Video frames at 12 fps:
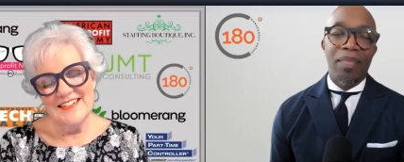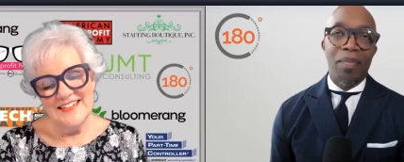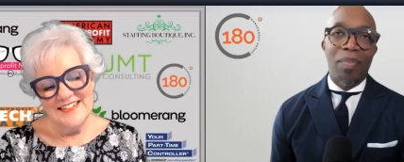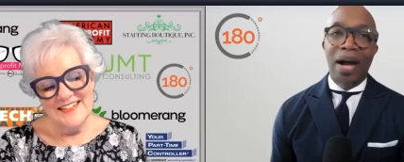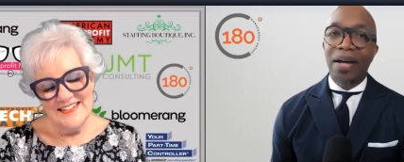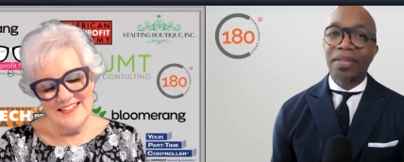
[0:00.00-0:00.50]

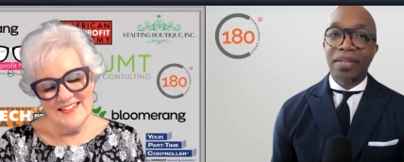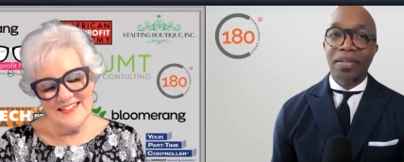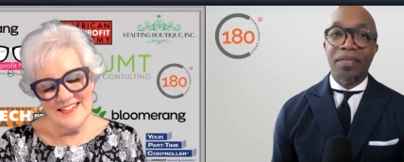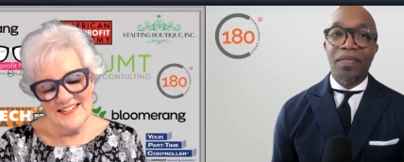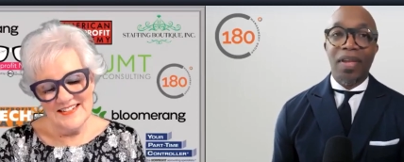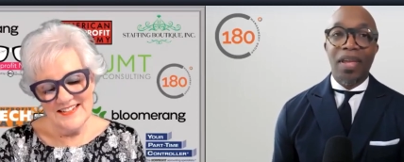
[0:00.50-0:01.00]

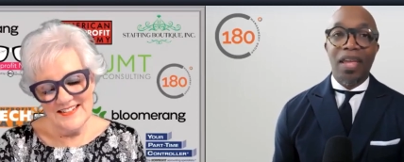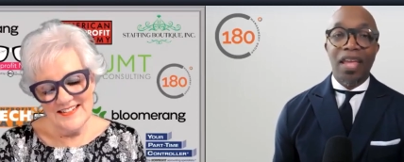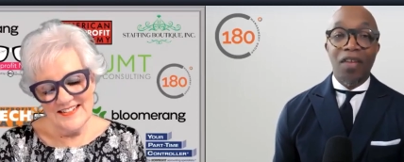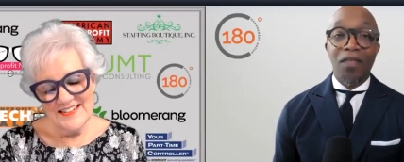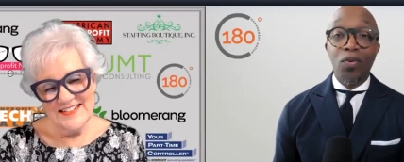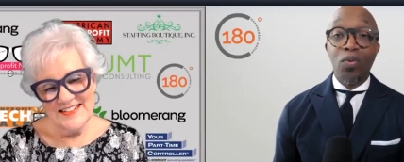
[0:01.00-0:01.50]
Speaker 1: positive
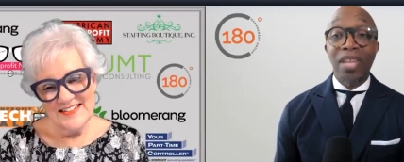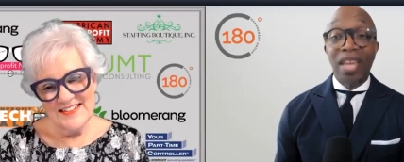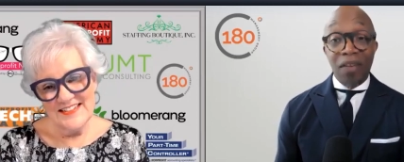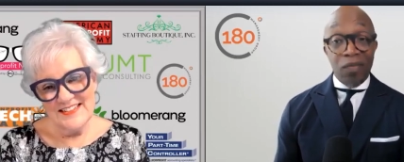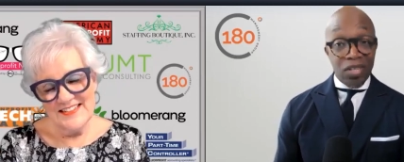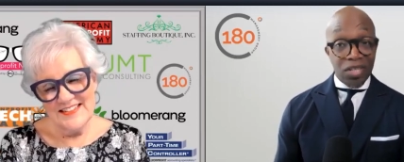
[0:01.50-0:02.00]
if you
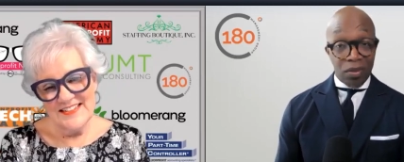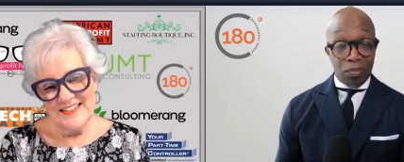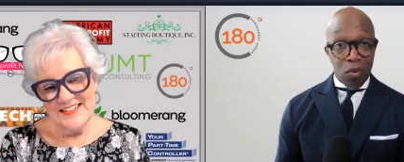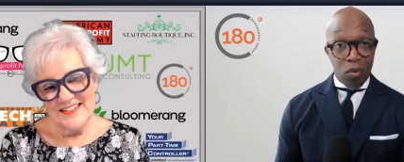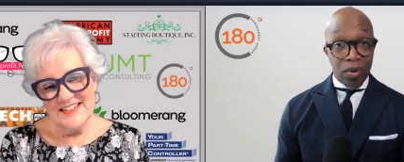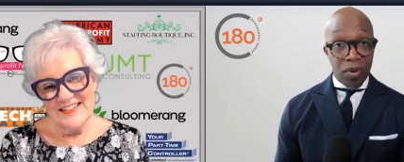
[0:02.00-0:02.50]
leverage it
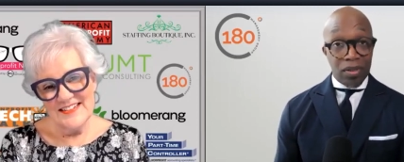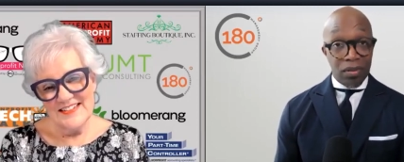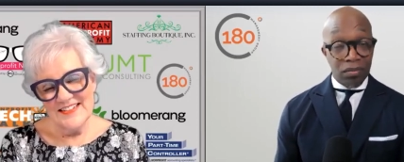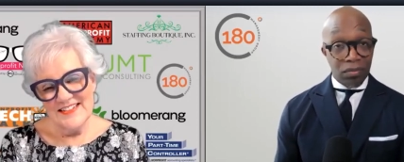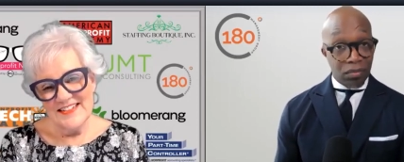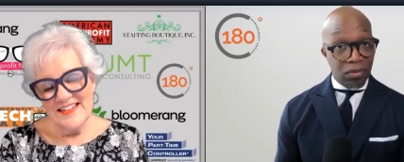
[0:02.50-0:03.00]
appropriately.
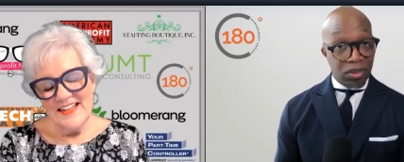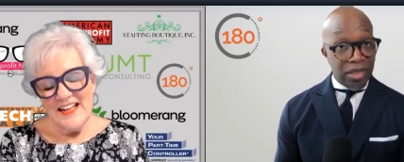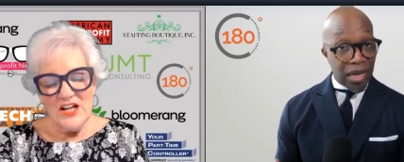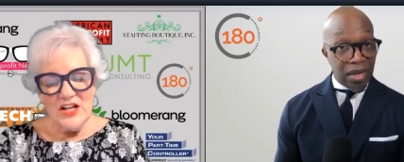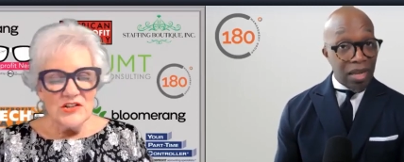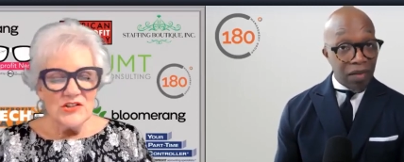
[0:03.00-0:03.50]
You just
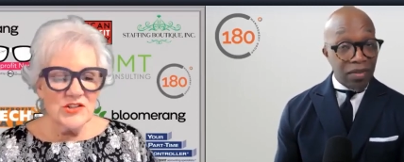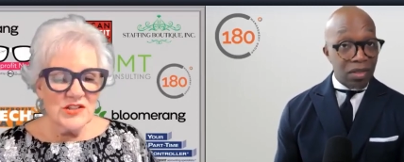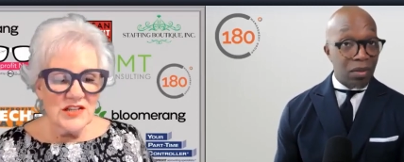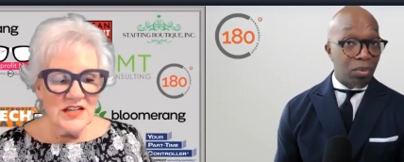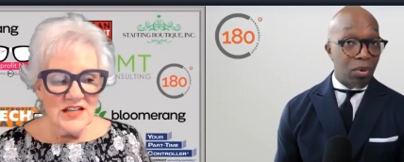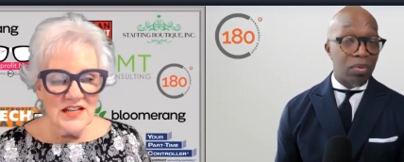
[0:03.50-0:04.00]
got to leverage it
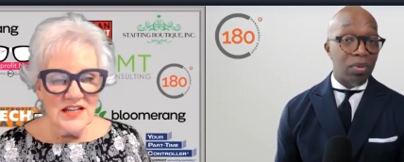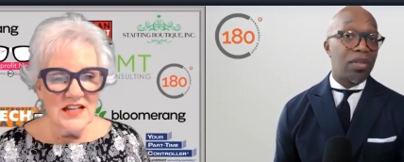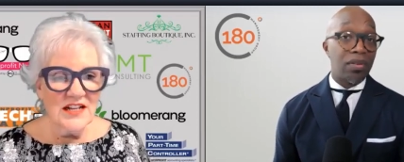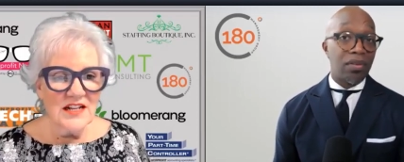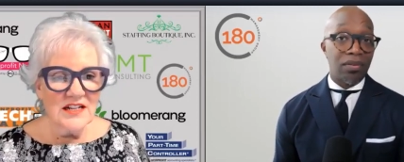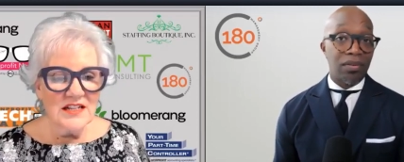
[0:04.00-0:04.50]
appropriately.
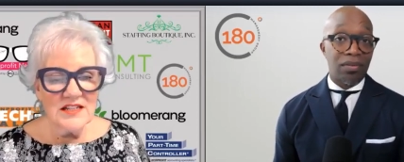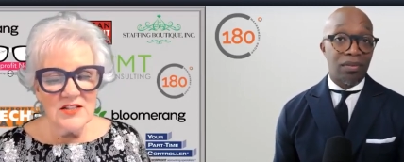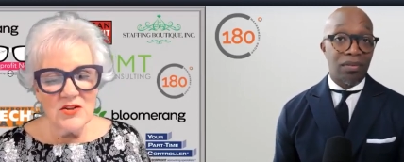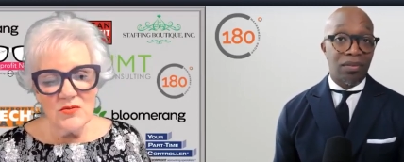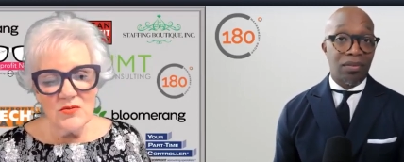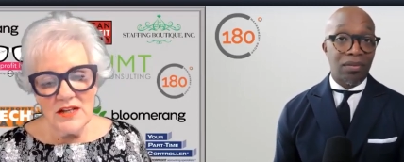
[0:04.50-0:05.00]

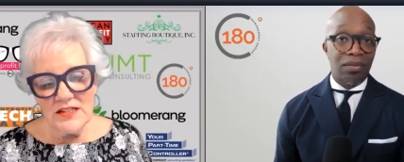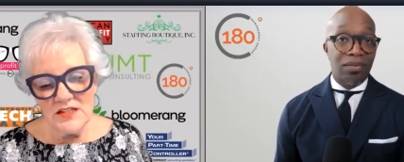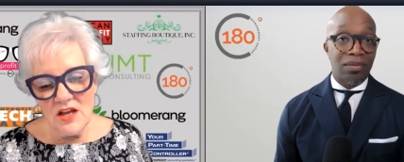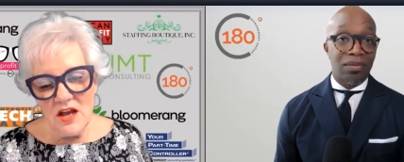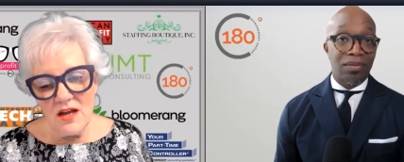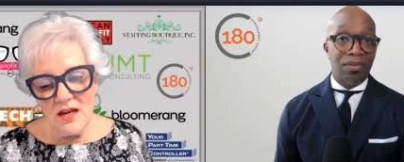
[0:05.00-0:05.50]
Speaker 2: So let's
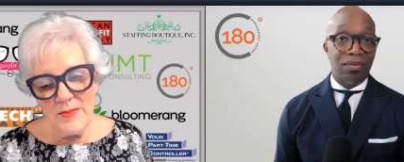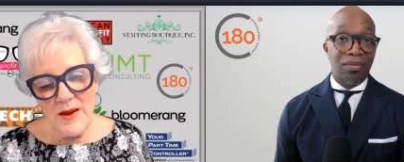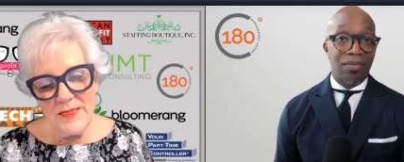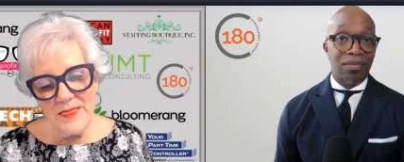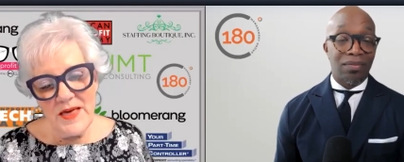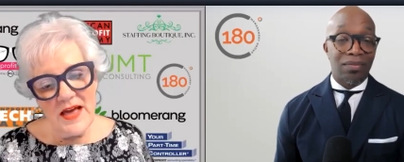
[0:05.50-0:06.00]
talk
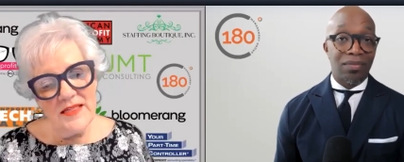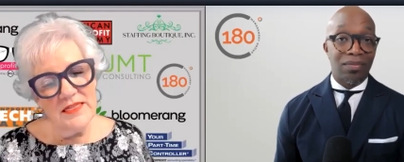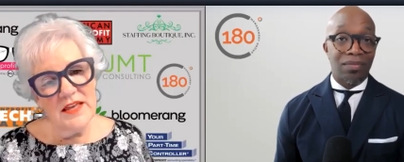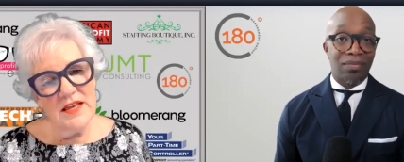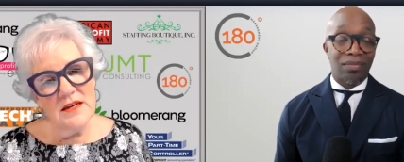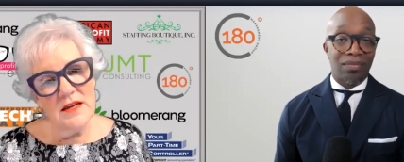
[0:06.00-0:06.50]
about that
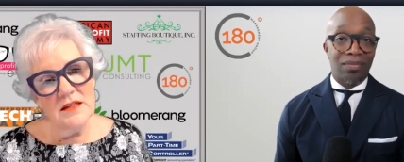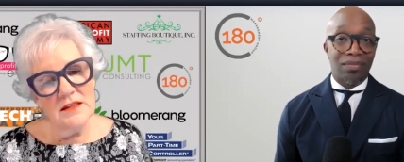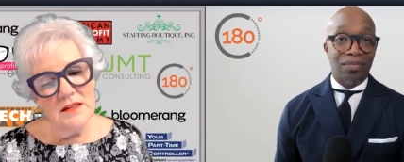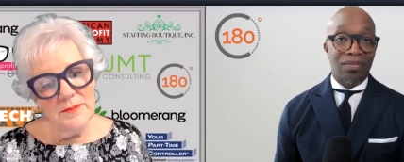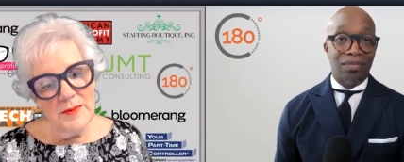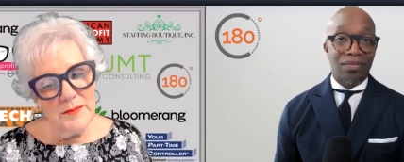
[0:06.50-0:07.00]
then a
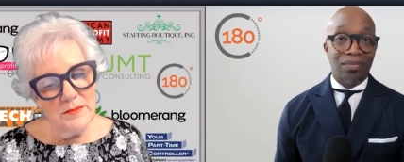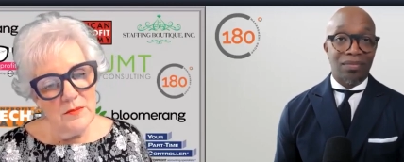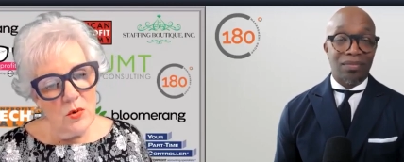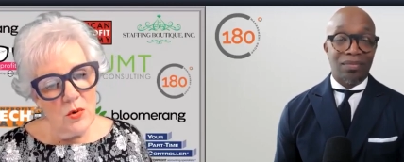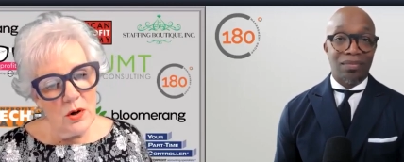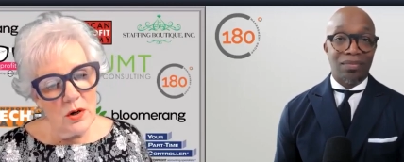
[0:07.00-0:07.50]
little bit
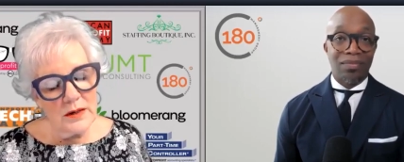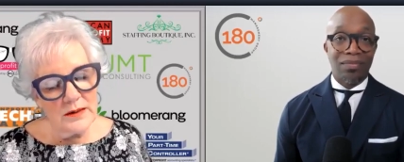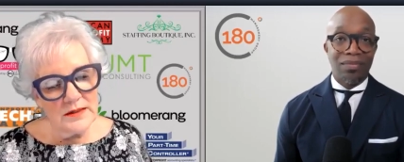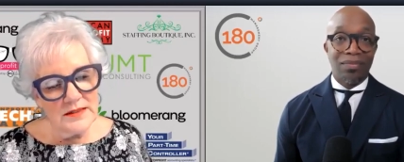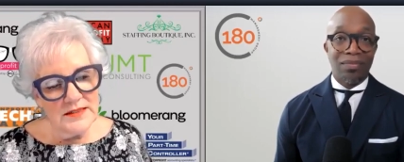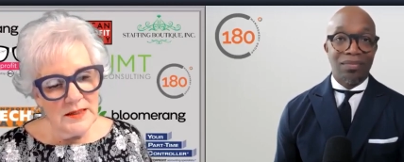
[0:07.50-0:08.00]
more
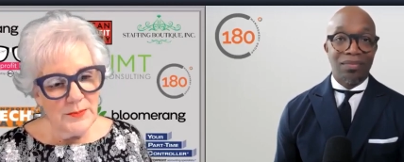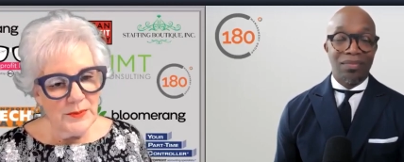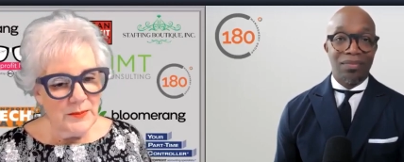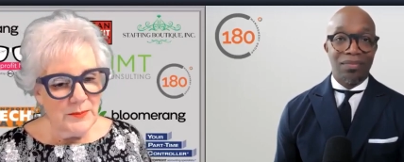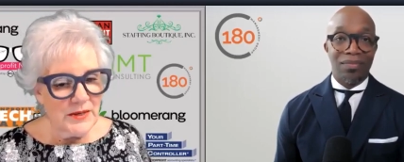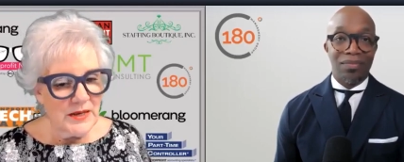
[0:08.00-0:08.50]

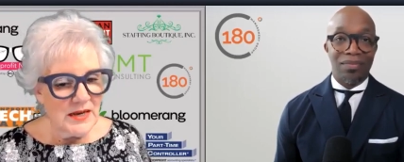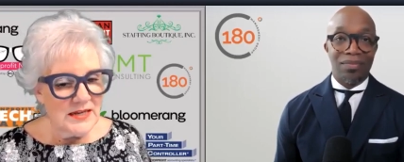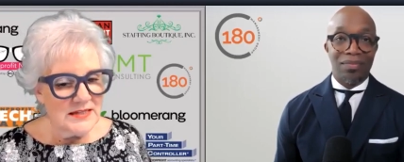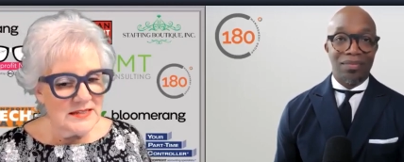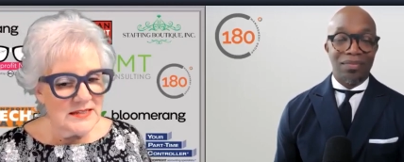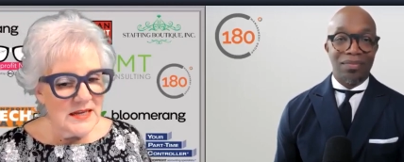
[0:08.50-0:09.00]
deeply,
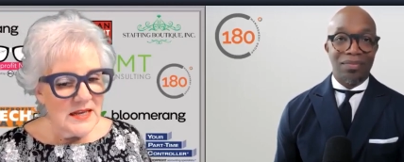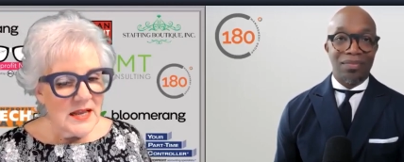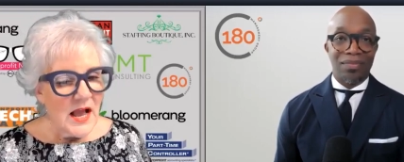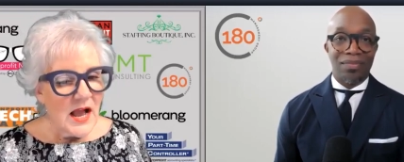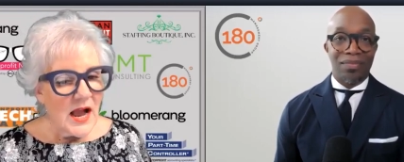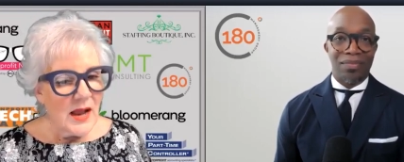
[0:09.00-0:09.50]
because
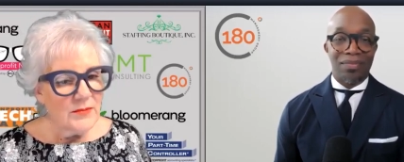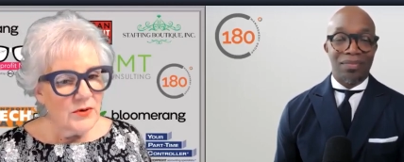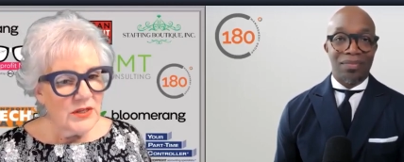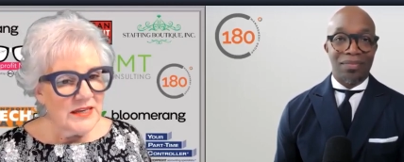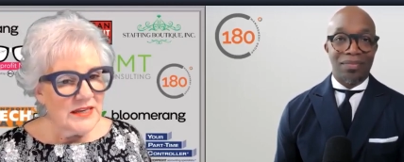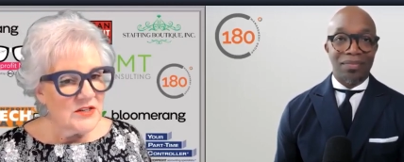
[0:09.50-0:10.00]
I'm
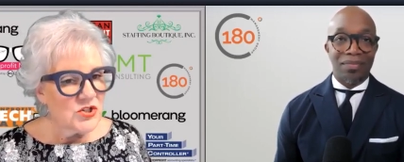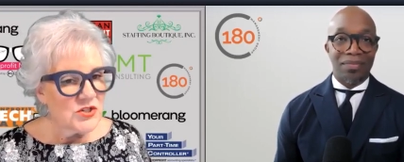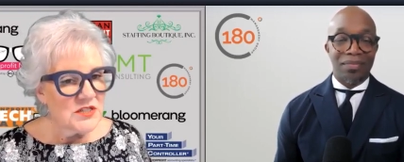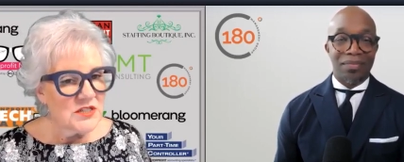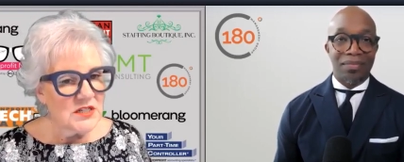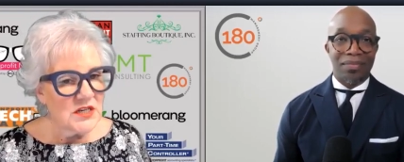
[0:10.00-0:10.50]
really
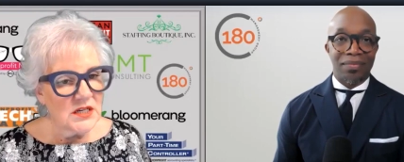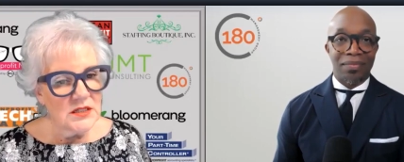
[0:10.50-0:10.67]
interested